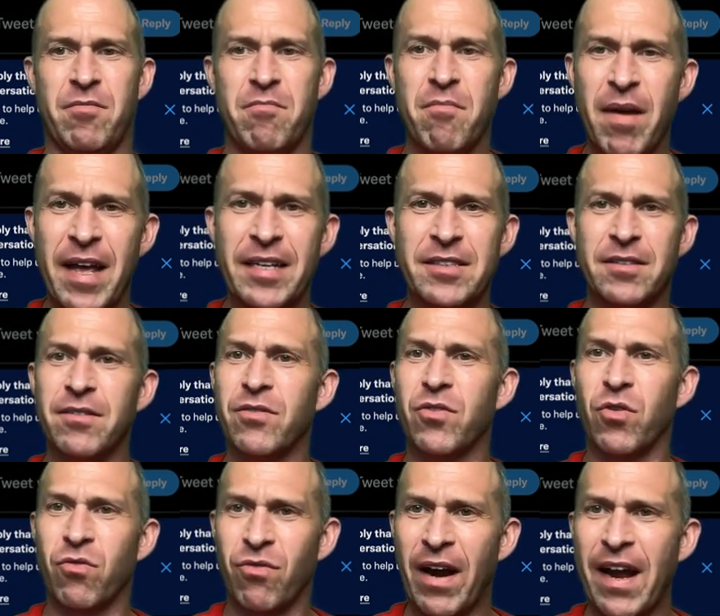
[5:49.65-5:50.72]
massive
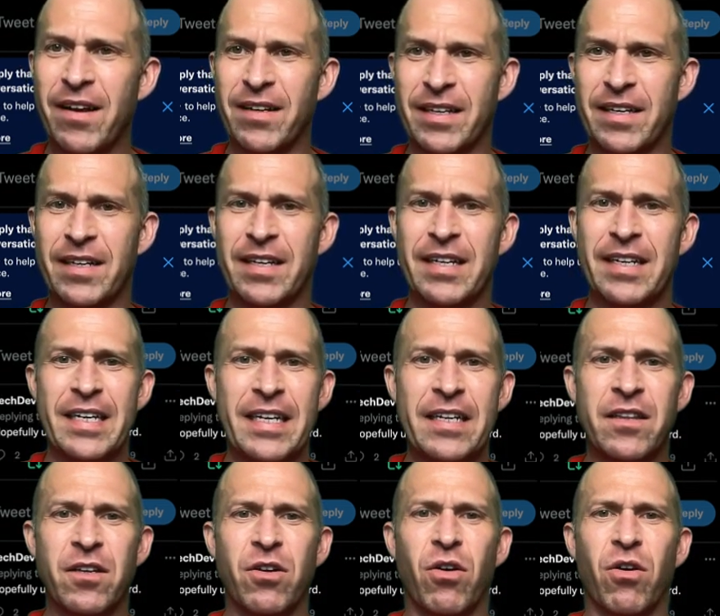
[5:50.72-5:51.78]
rally
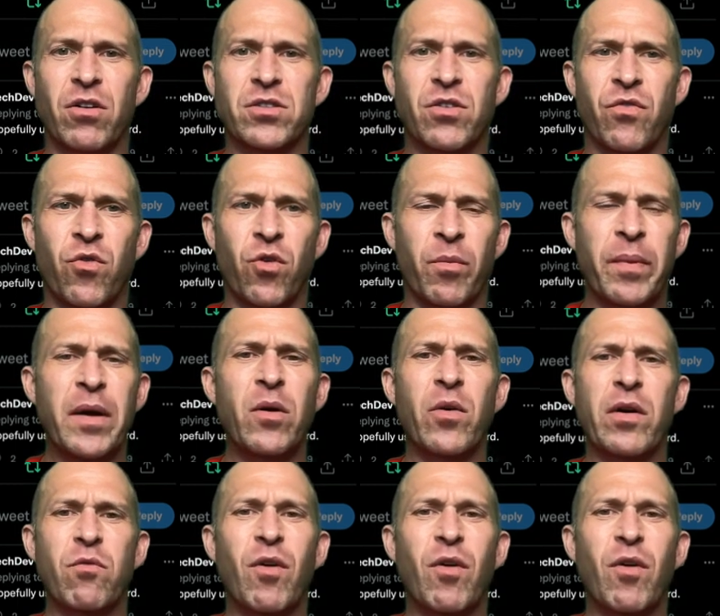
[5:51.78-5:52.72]
in the cards for Bitcoin.